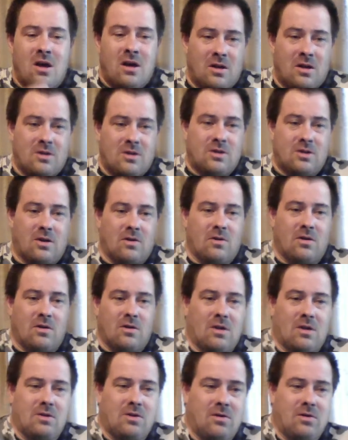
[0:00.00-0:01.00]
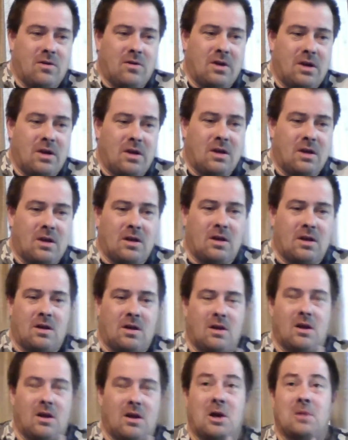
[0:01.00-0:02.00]
So I'll do a
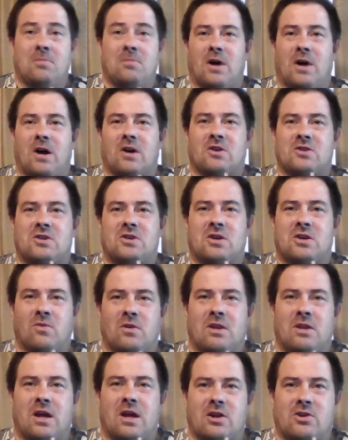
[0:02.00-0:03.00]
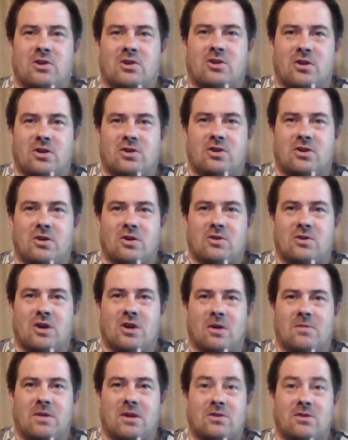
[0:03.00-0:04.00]
unboxing when that shirt shows
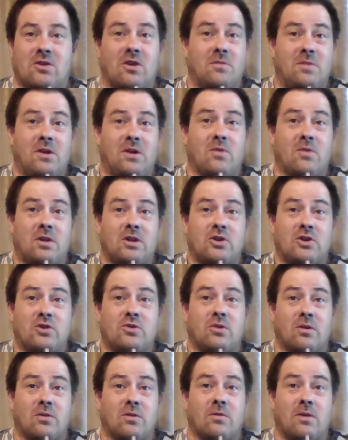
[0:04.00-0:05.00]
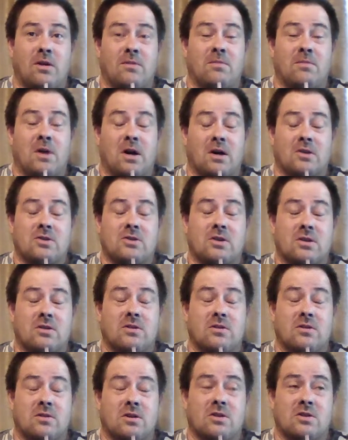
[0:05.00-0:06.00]
up. That's going to be a really short unboxing
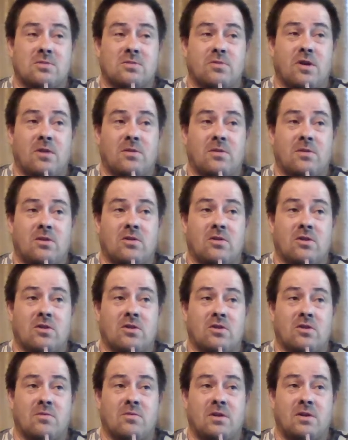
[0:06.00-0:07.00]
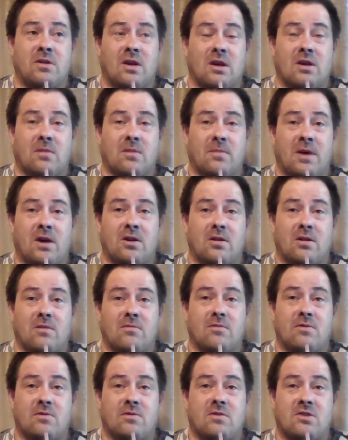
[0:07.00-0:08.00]
too, because it's probably only going to be like about
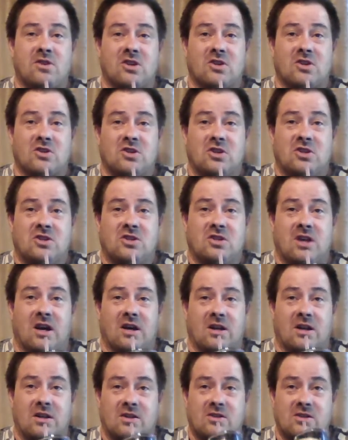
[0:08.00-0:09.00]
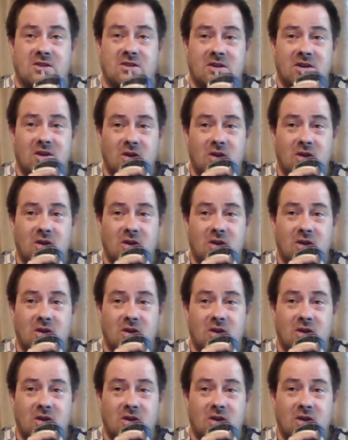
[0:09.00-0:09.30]
60 seconds.